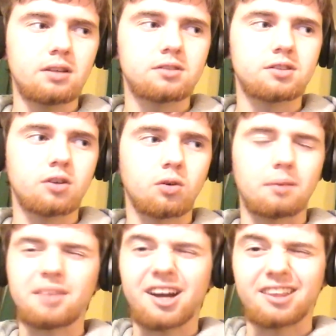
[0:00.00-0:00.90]
so
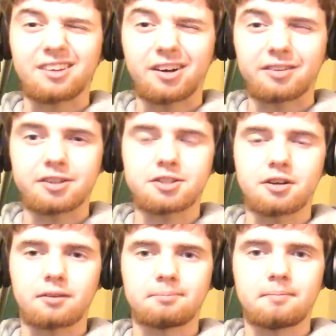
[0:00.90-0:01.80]
I'm not entirely
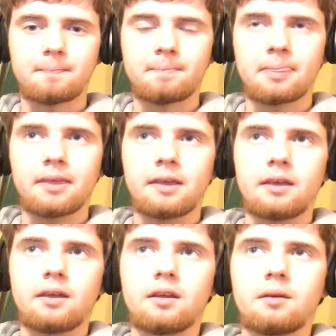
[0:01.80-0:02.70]
sure.
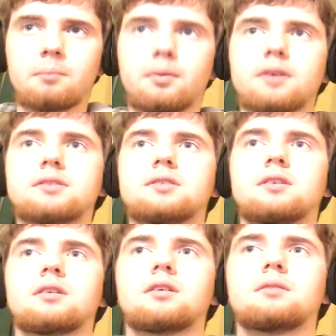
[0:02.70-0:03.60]
But
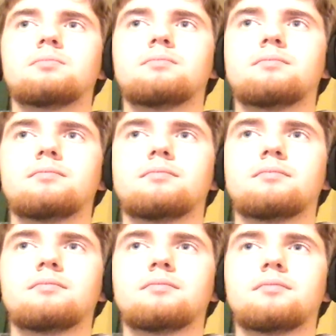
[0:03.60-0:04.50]

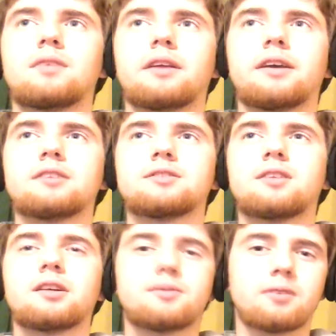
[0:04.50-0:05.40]
yeah,
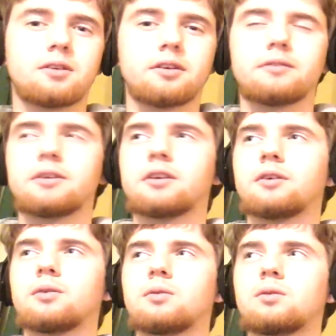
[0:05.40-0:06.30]
that's for another
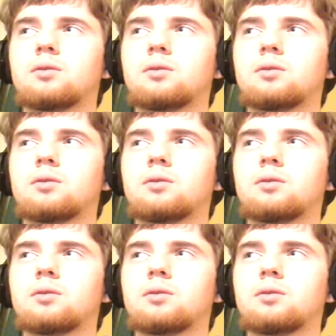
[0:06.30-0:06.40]
video.